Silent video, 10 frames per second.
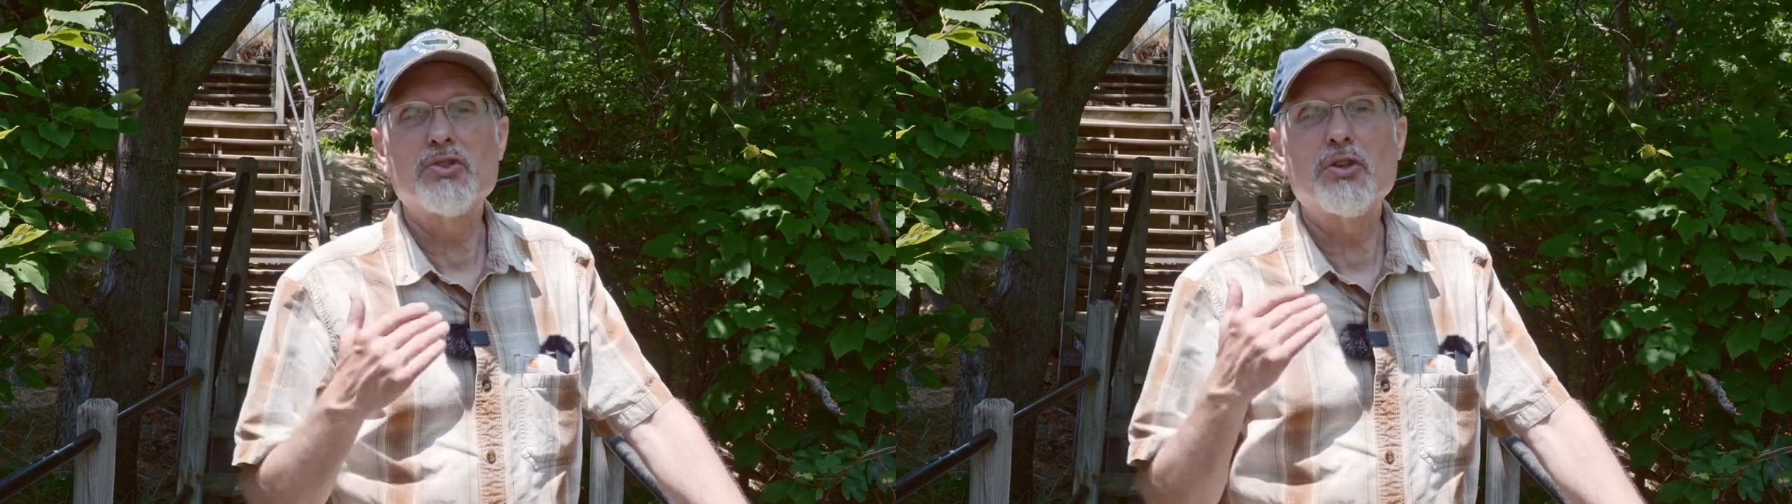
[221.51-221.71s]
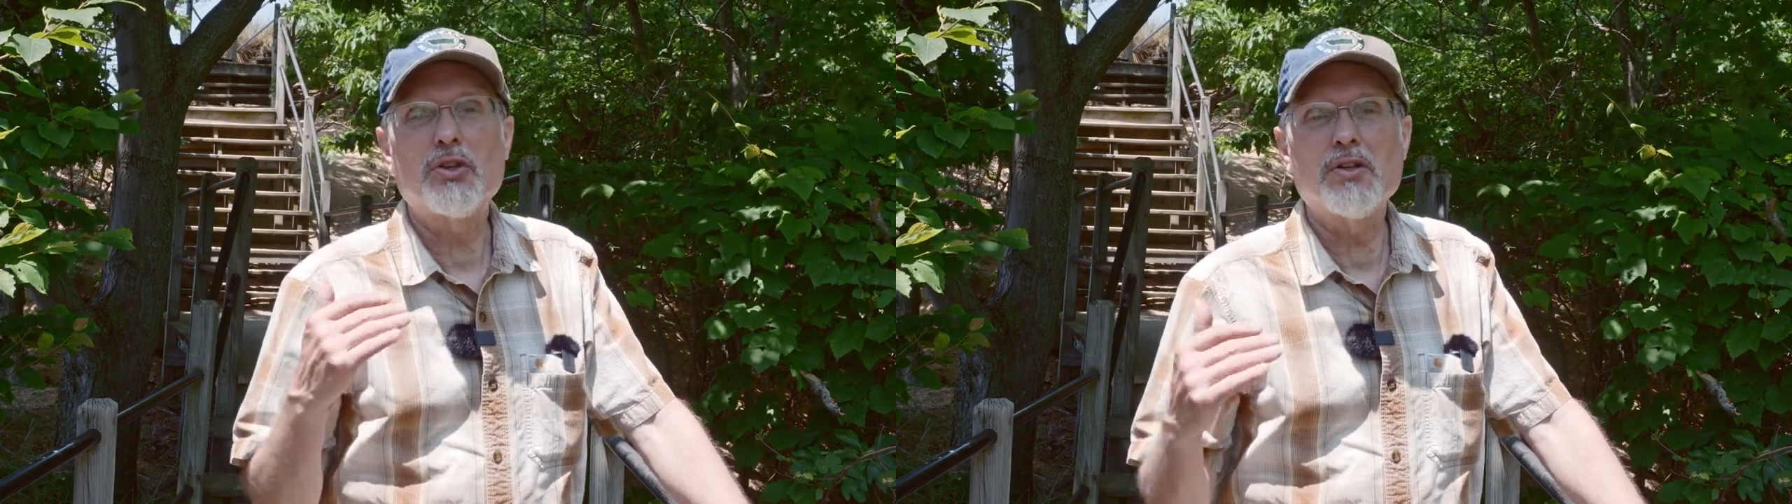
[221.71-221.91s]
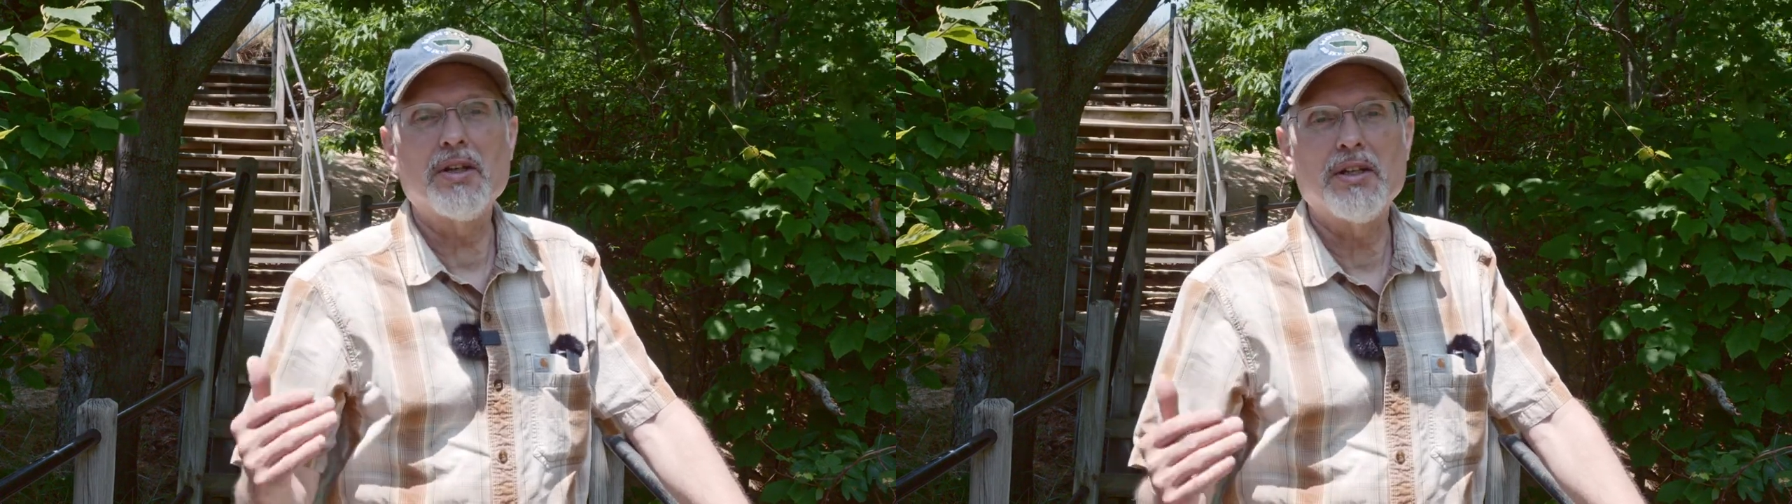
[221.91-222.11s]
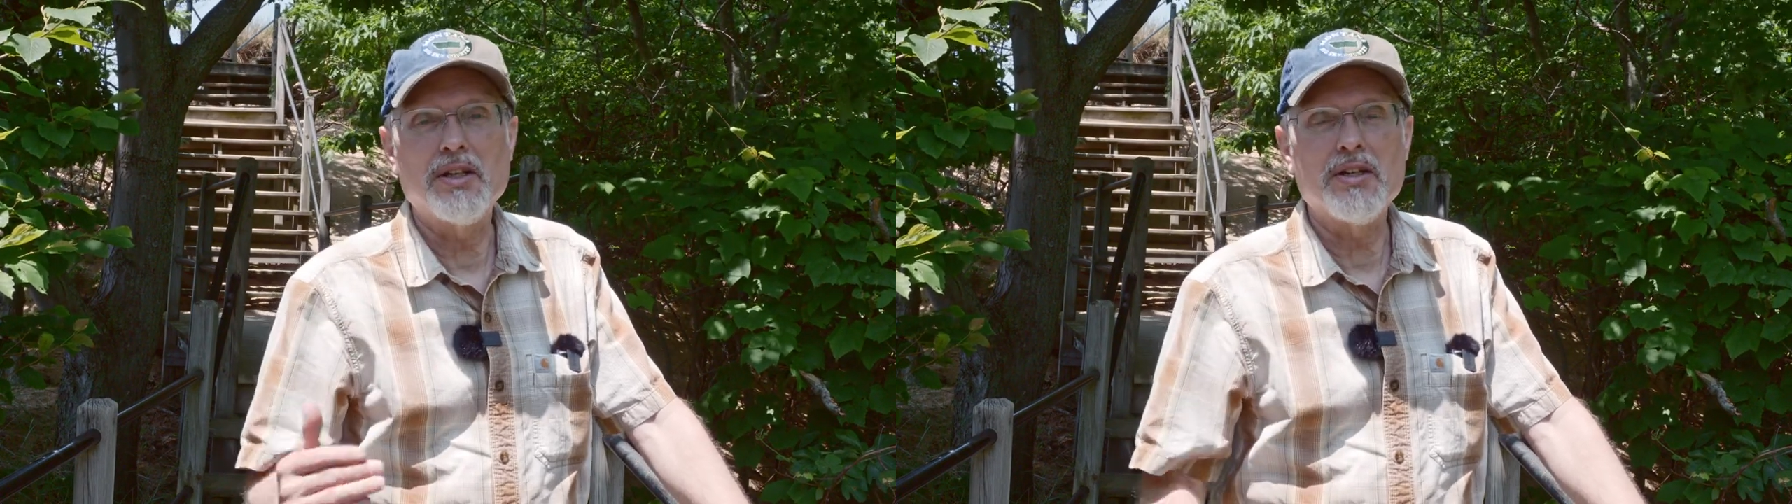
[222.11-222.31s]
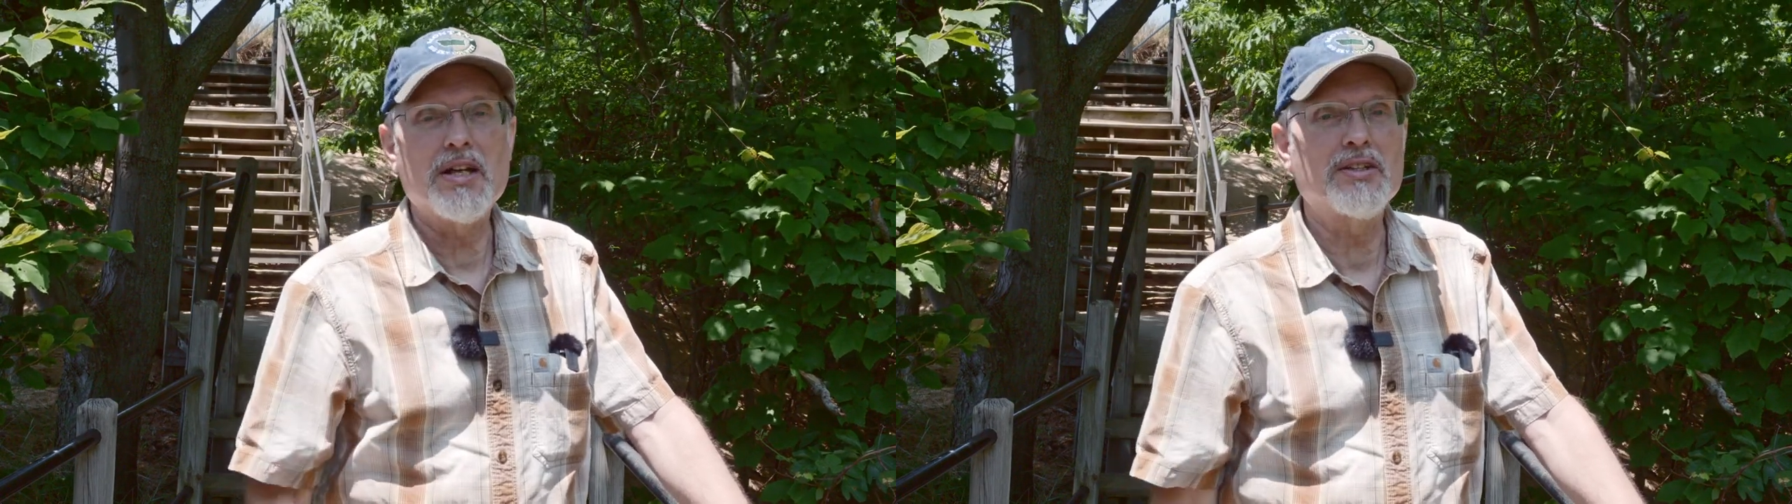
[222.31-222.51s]
to the good
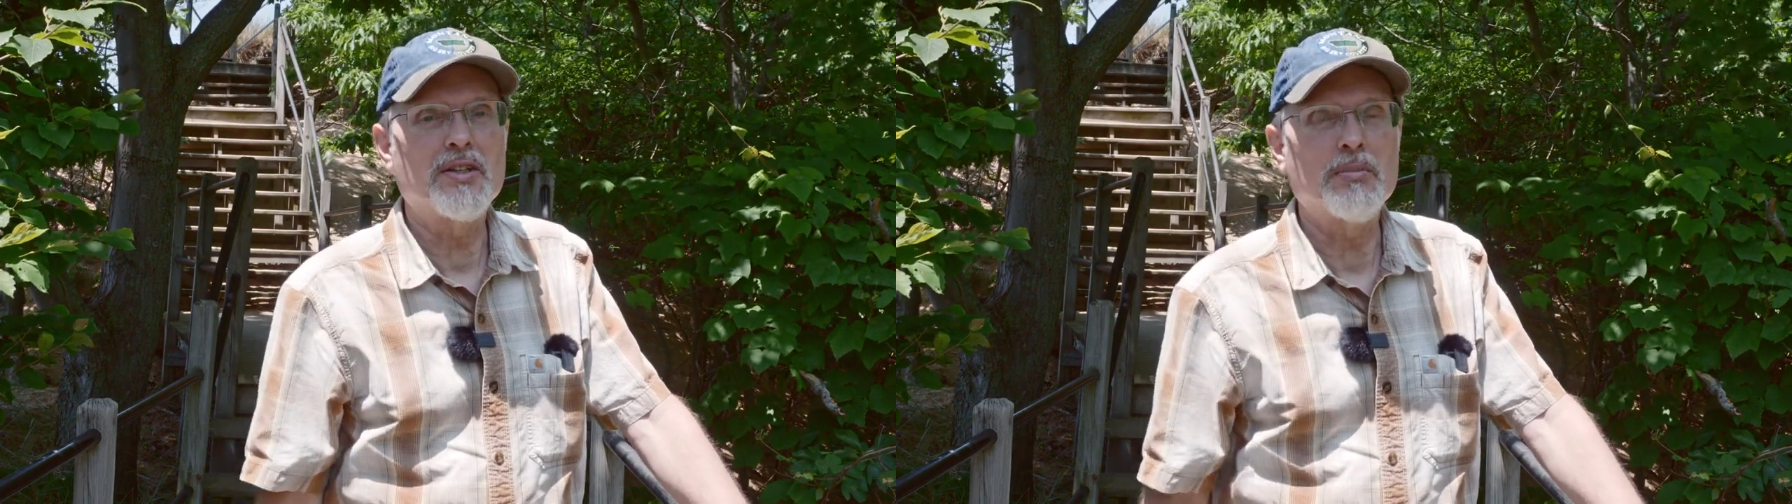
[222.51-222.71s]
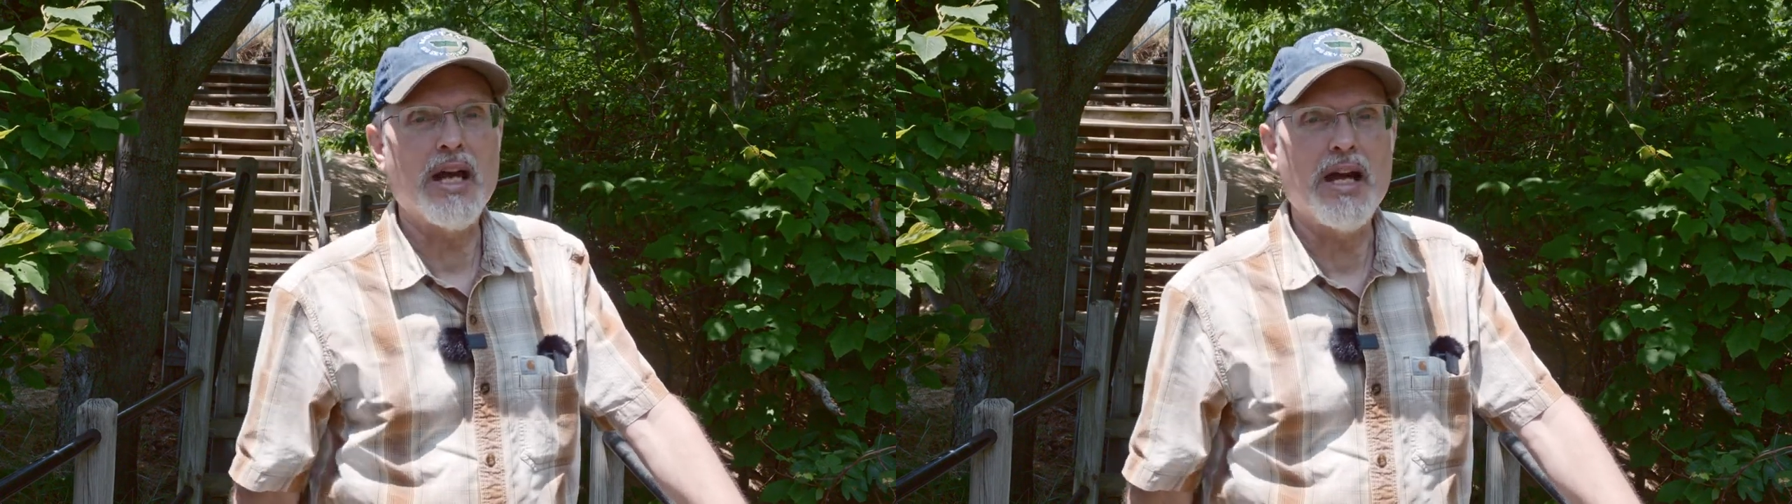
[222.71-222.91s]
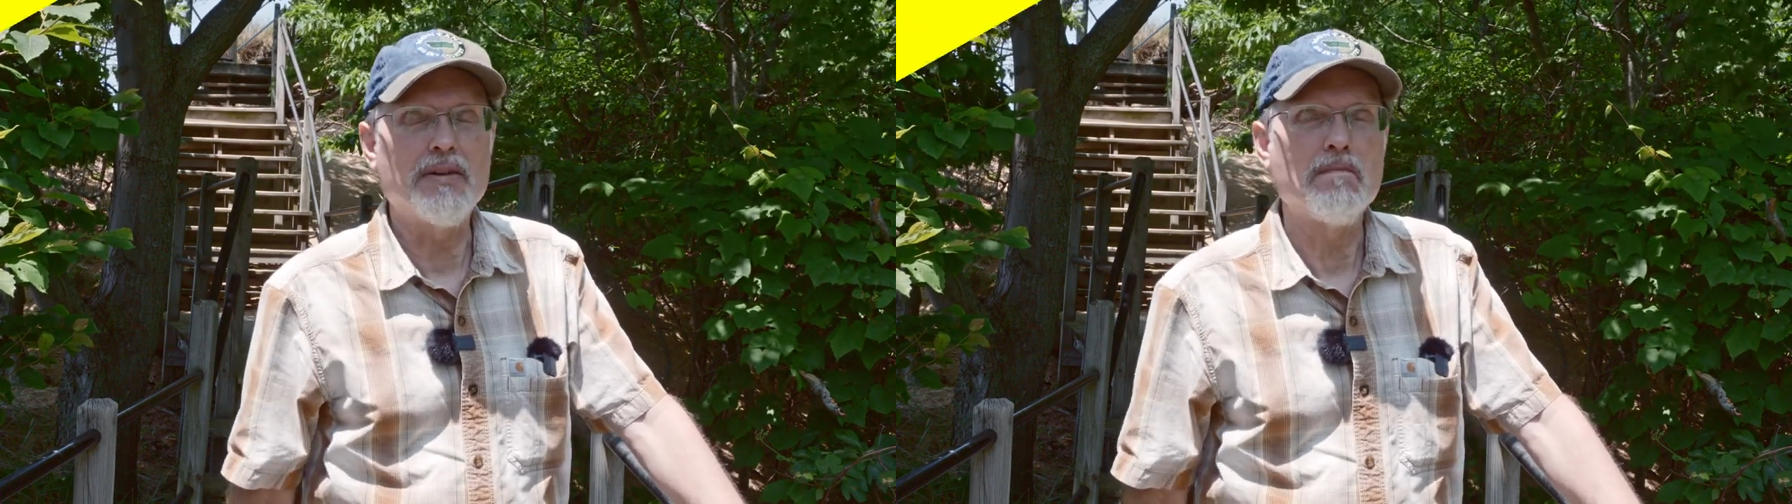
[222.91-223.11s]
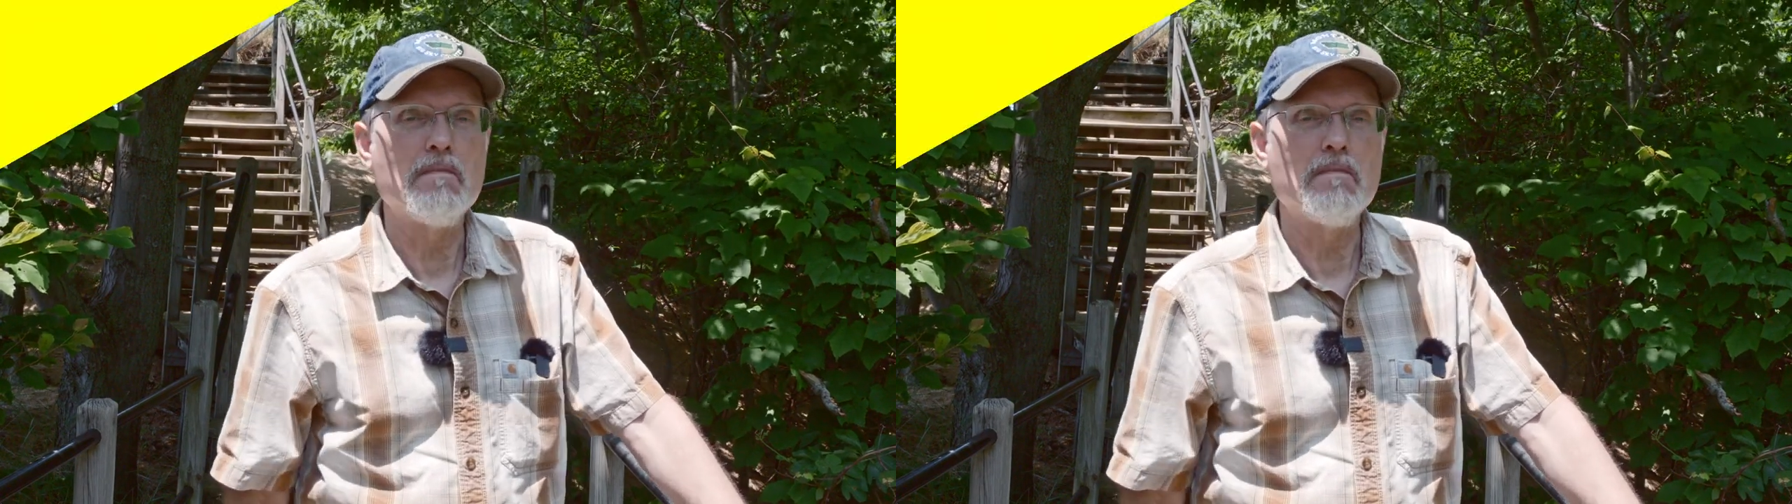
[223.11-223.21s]
and not to the bad.